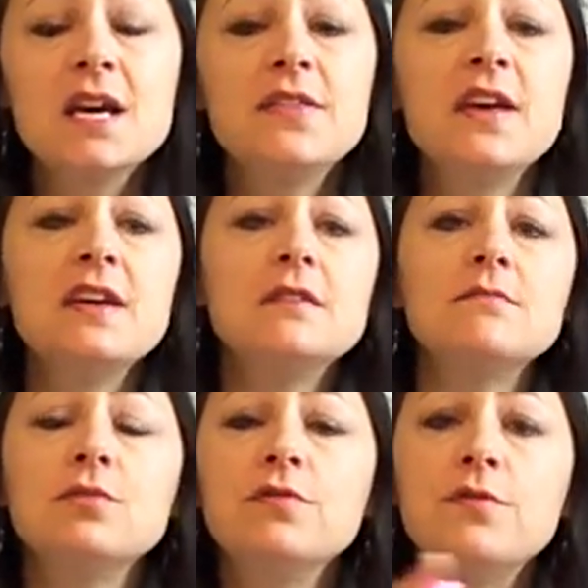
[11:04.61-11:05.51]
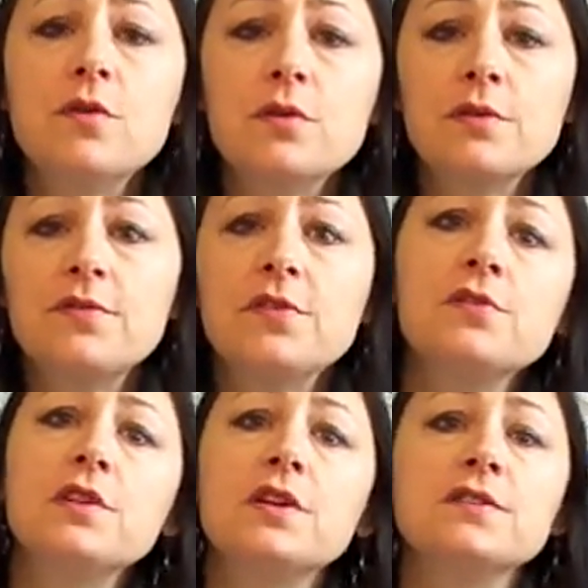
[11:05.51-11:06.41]
Then move forward a few
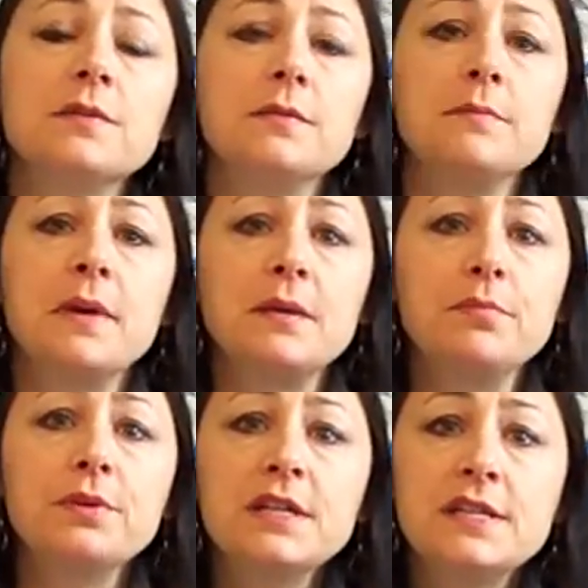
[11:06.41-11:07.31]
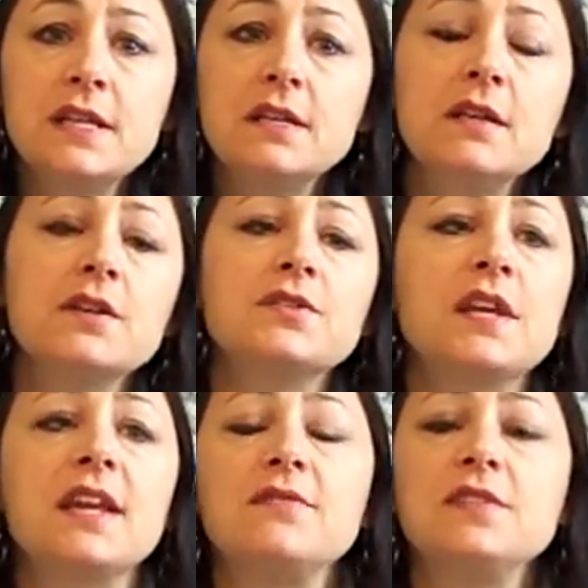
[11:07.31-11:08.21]
years, I'm in my preteen years, and
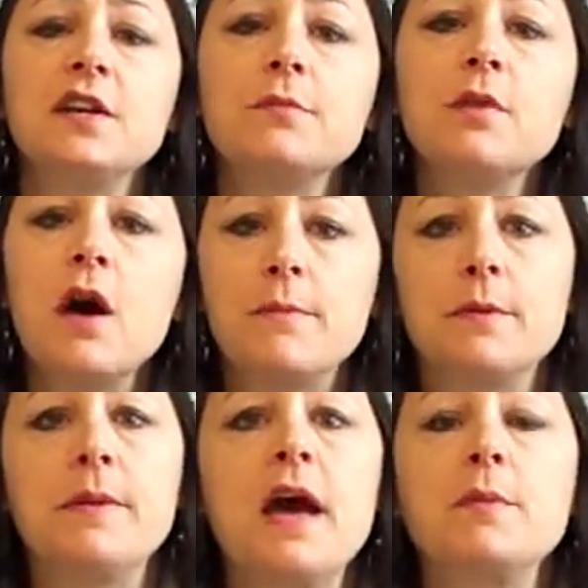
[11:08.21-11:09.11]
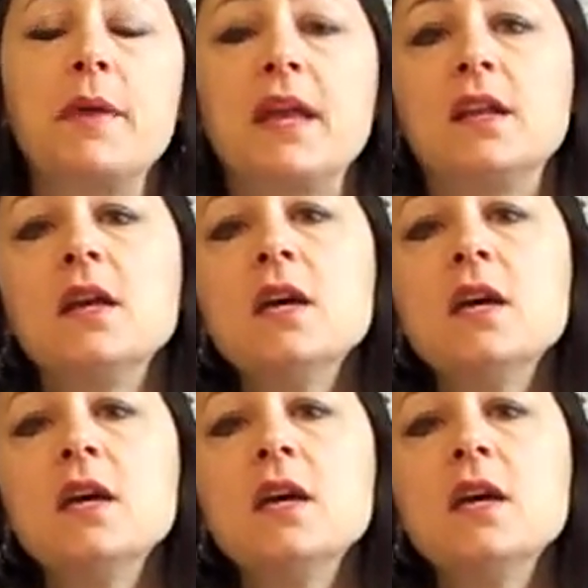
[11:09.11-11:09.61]
I have terrible upper back pain.